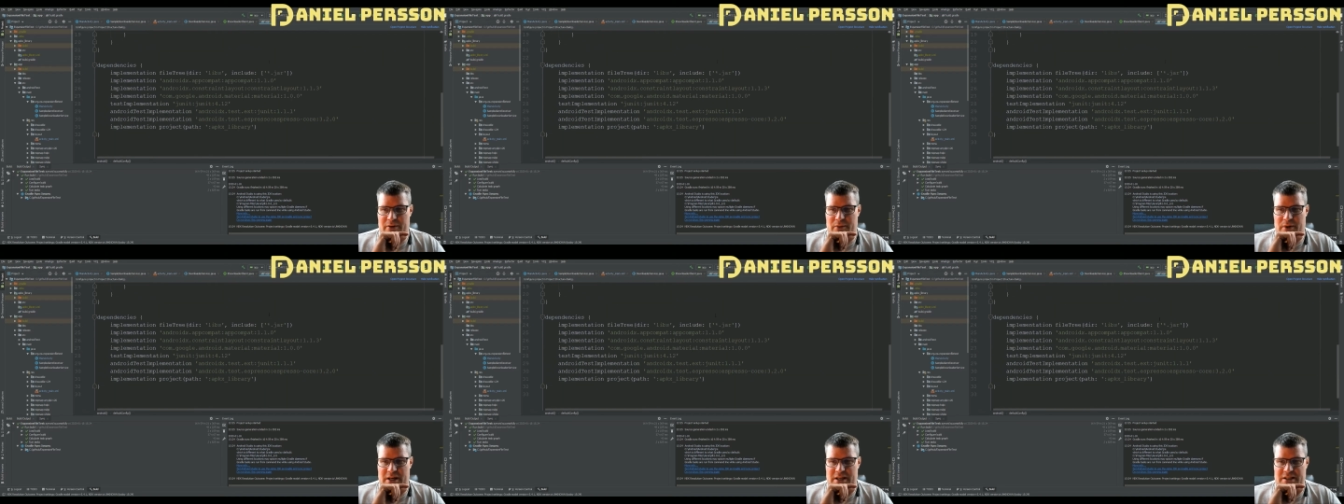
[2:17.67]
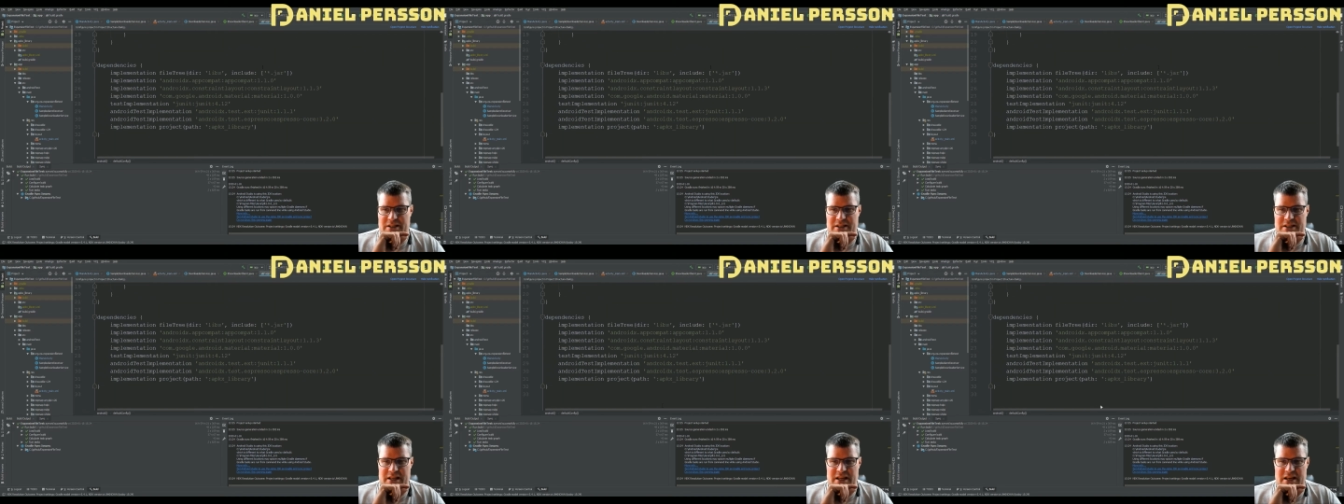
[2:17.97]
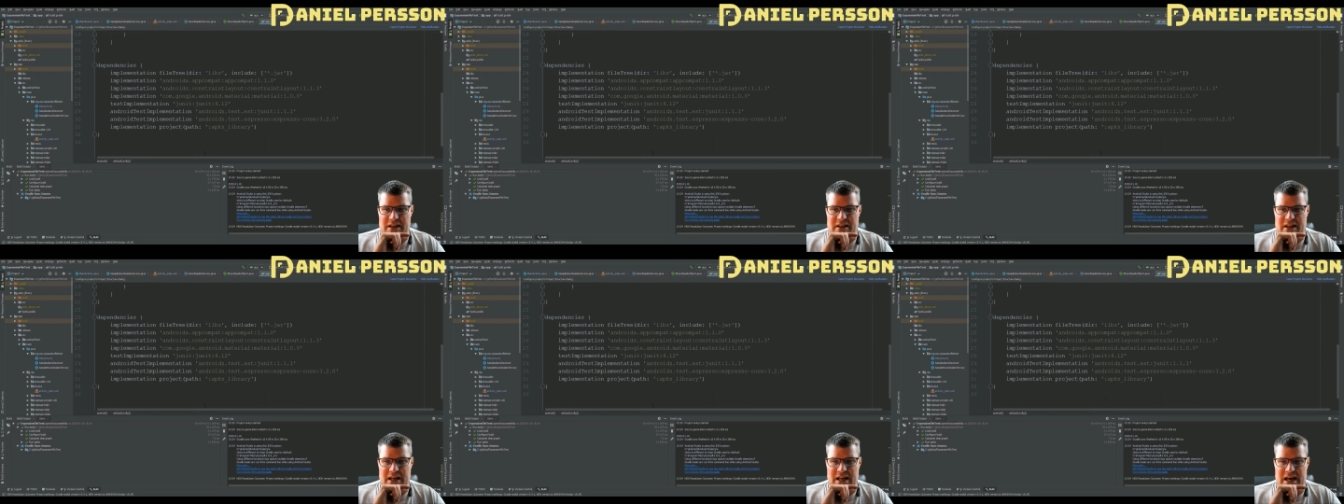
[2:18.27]
we can see
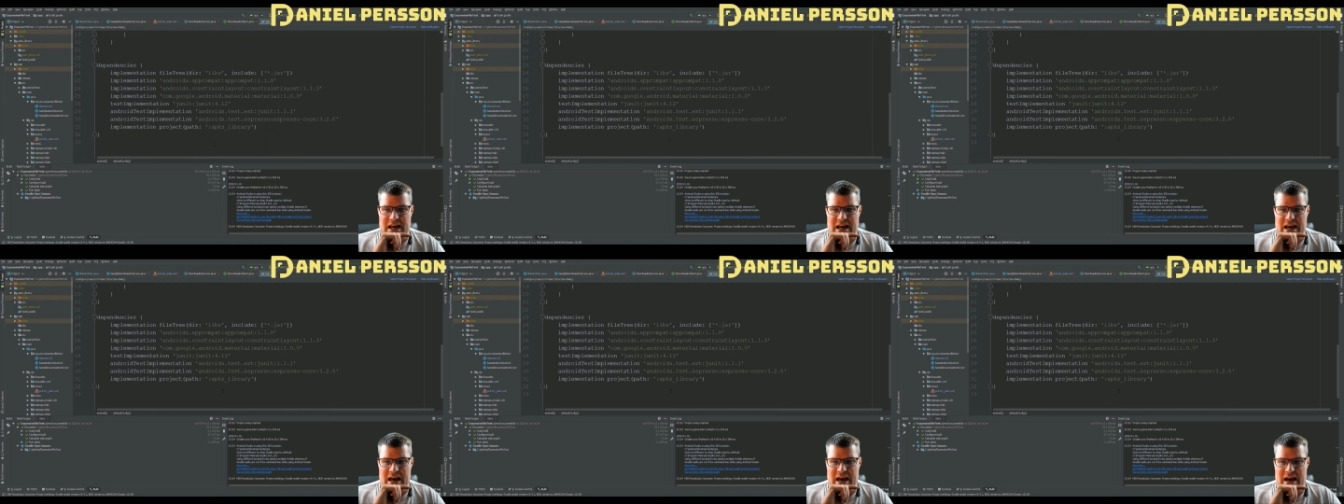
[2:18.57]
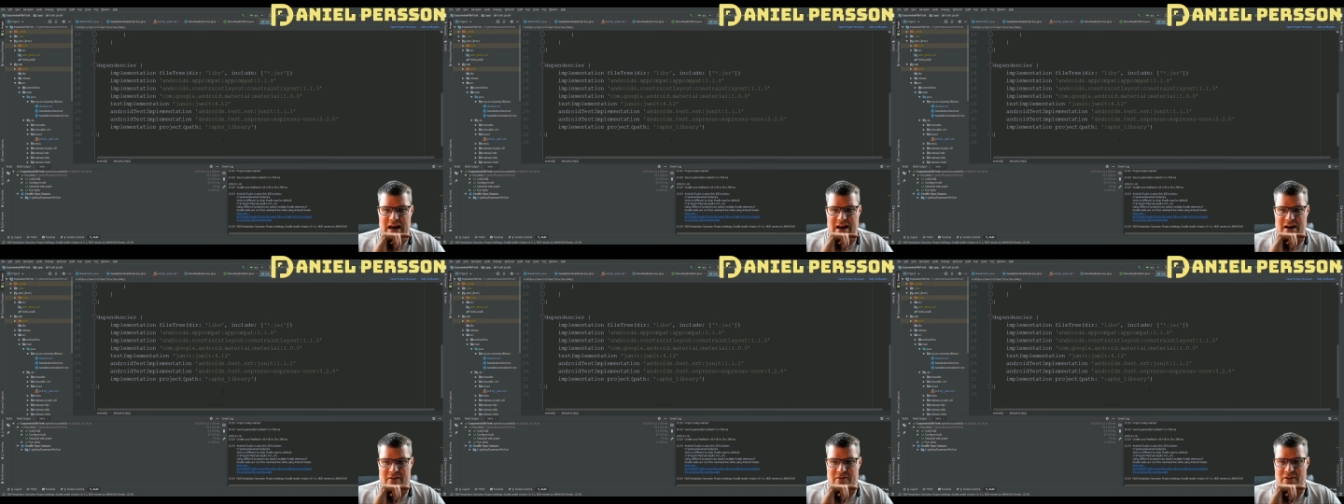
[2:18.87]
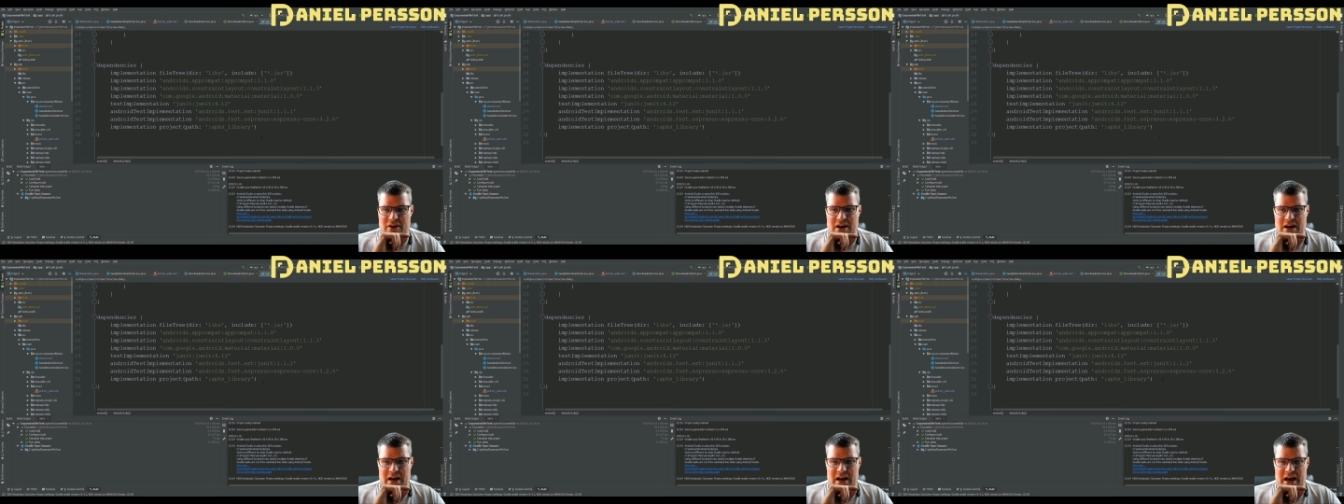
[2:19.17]
that I have
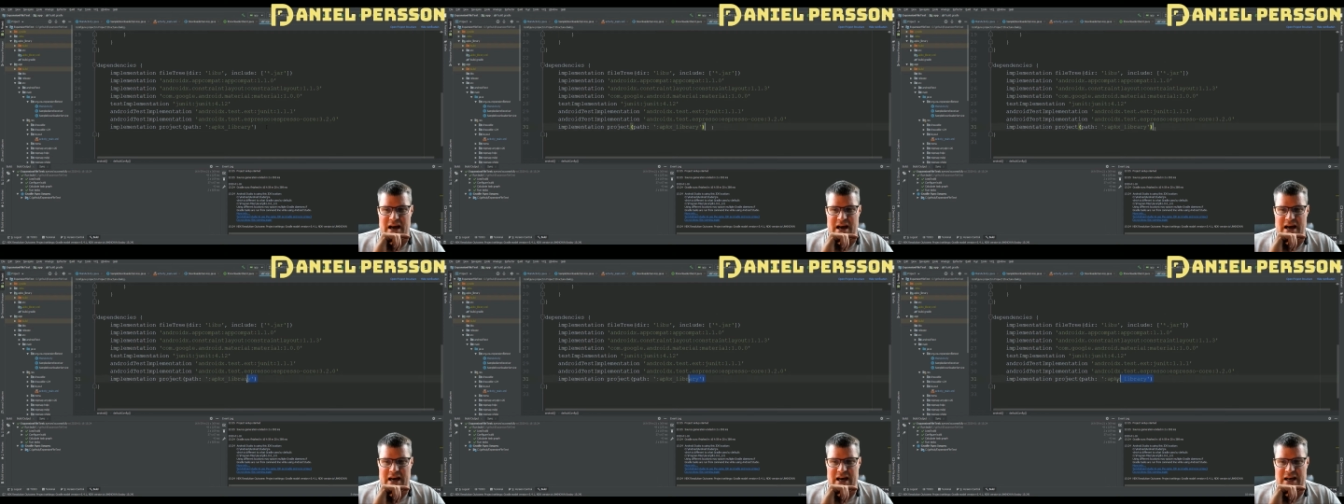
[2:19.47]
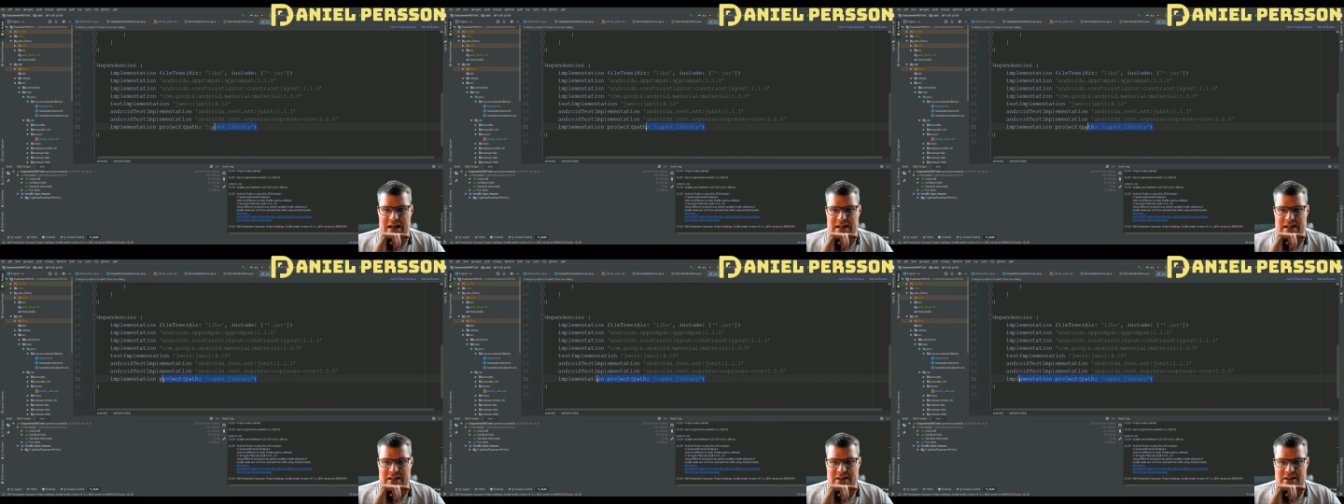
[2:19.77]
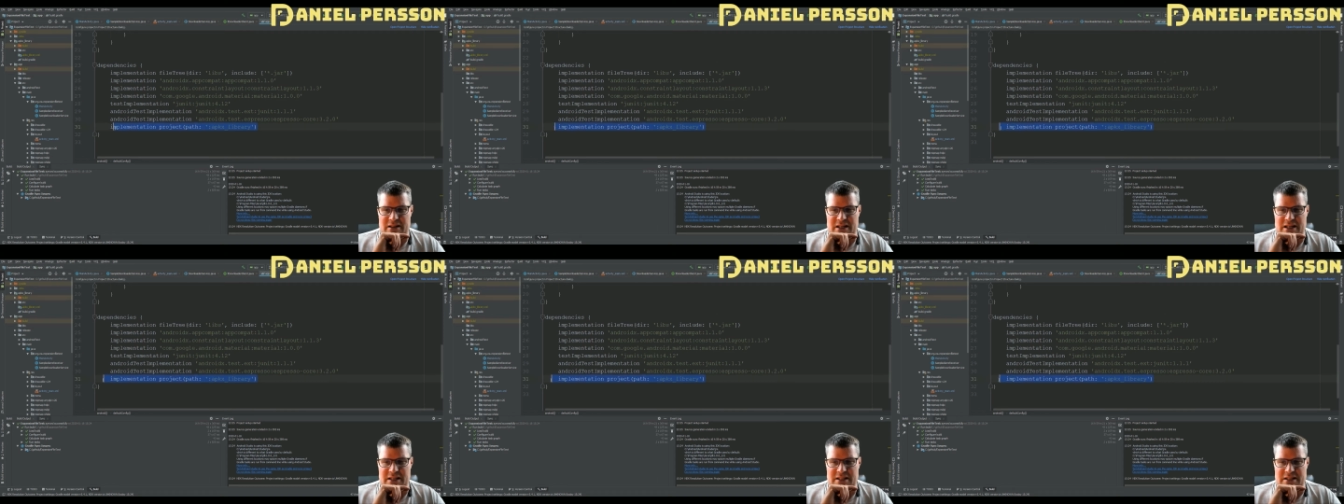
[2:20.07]
added
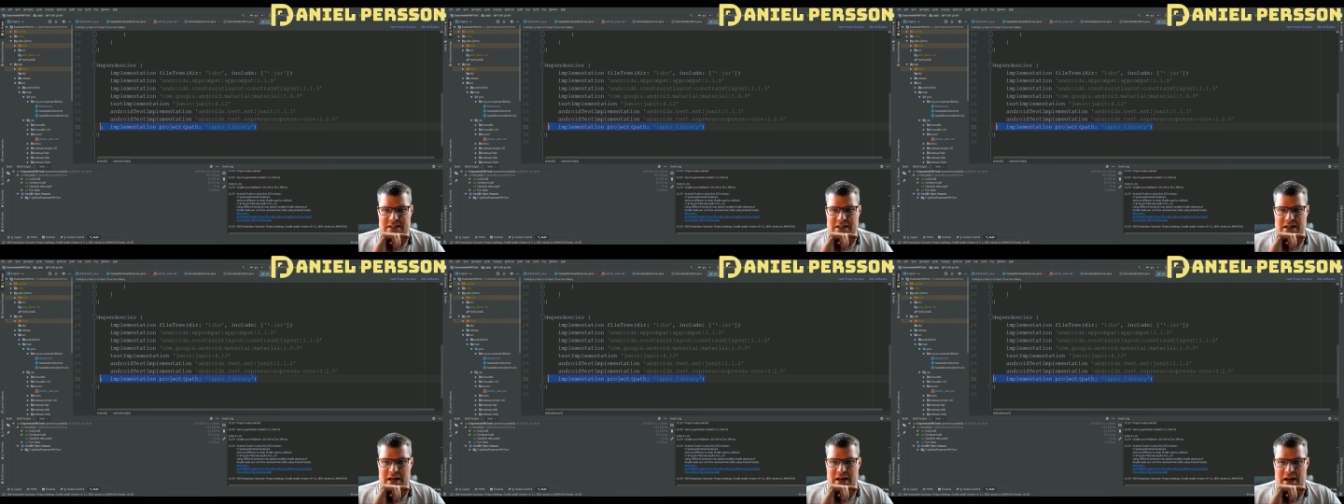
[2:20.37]
this